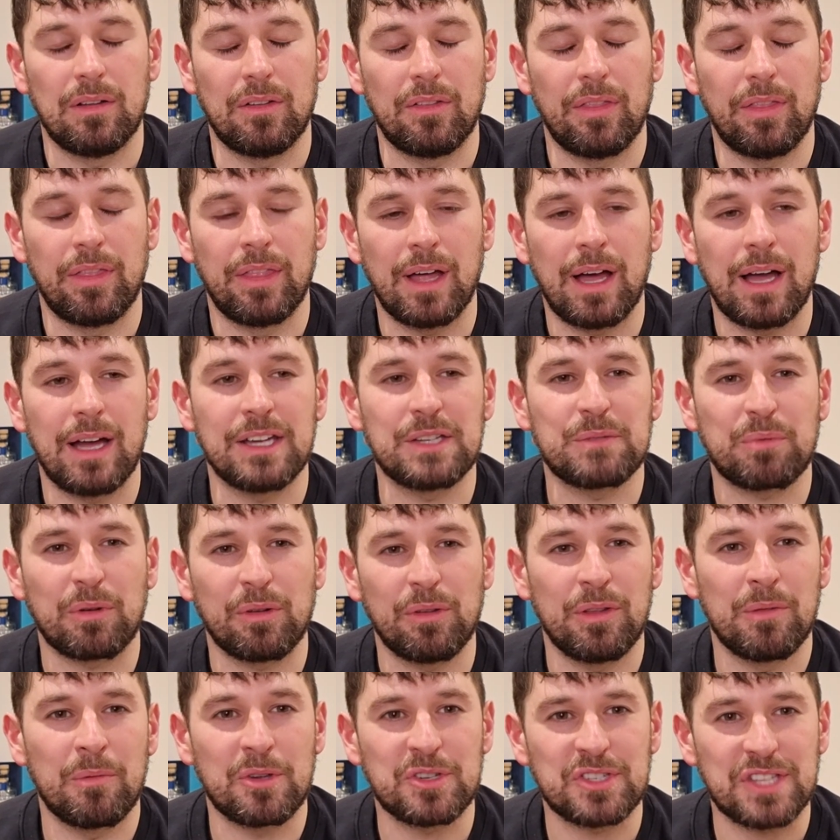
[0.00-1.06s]
that is
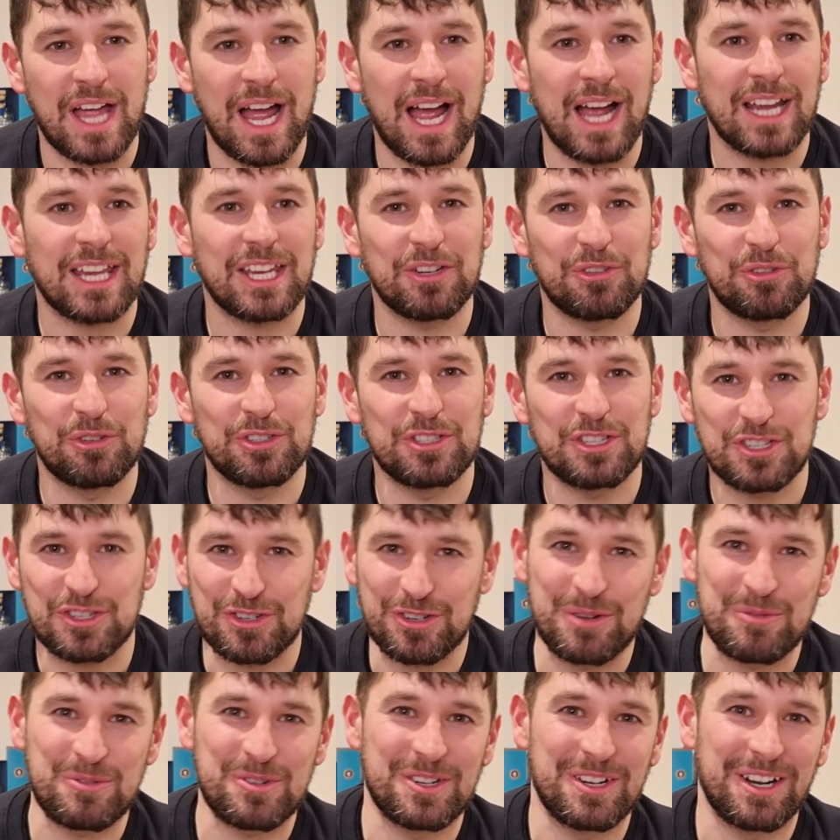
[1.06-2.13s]
probably the most accurate
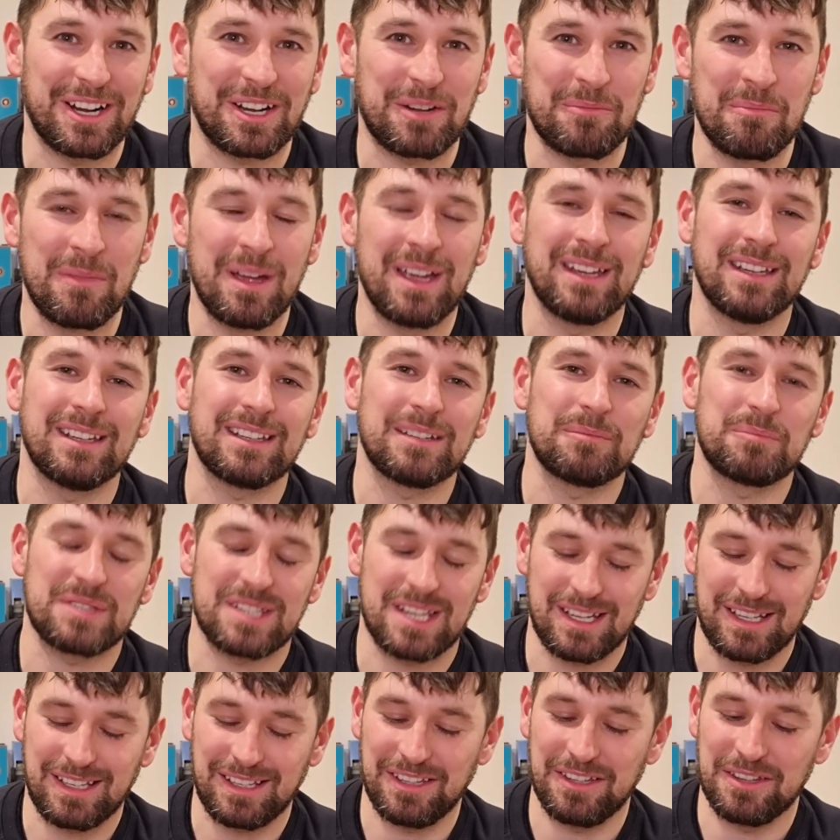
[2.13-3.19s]
description I can make,
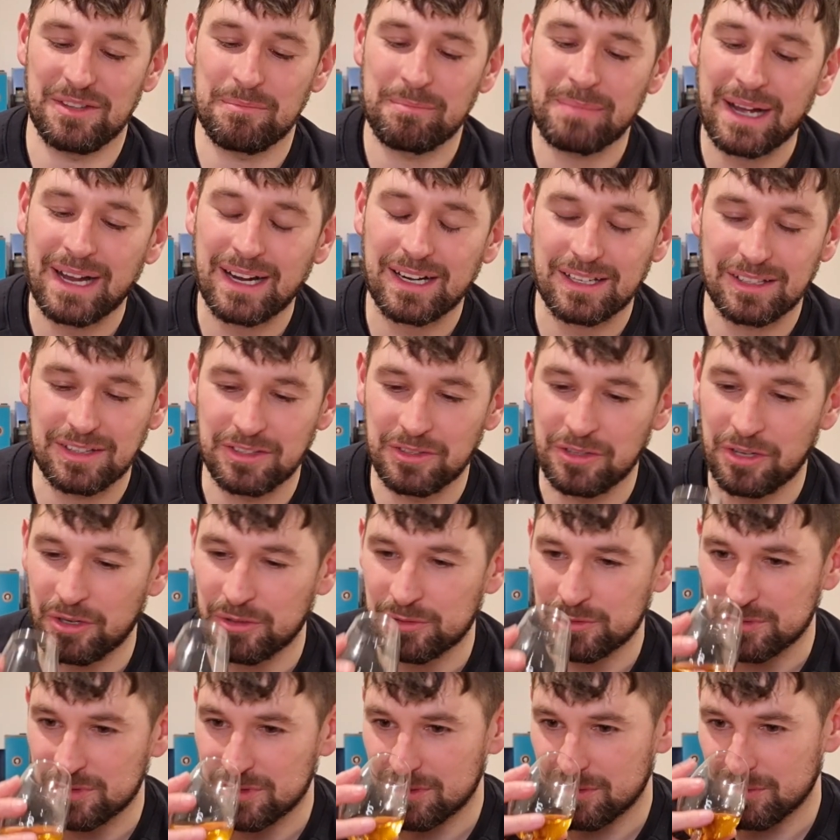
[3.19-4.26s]
particularly at the back of the
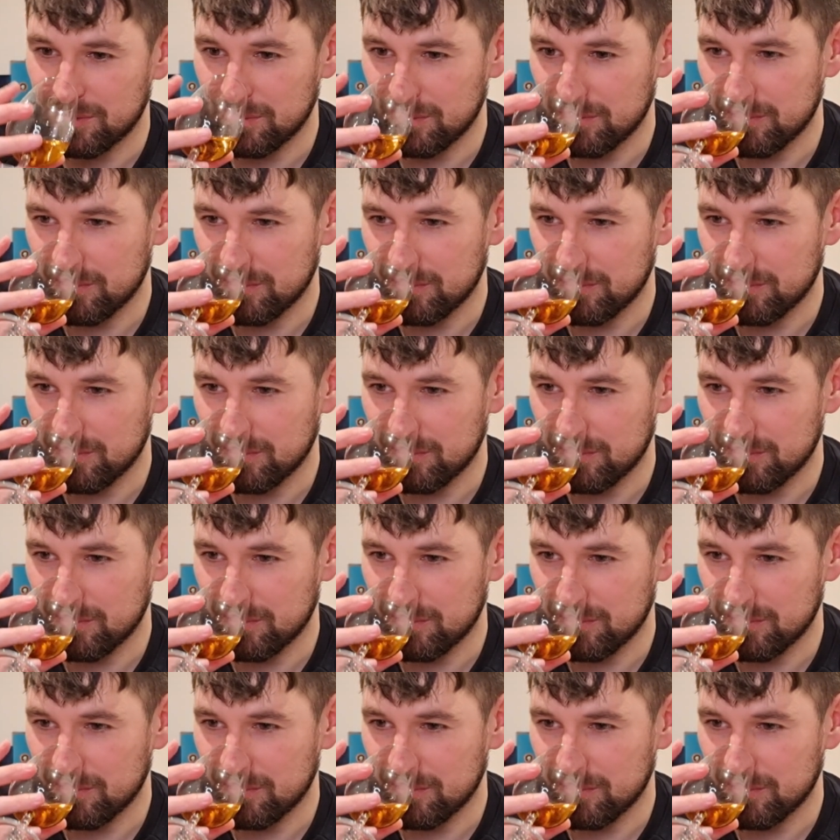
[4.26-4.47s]
nose.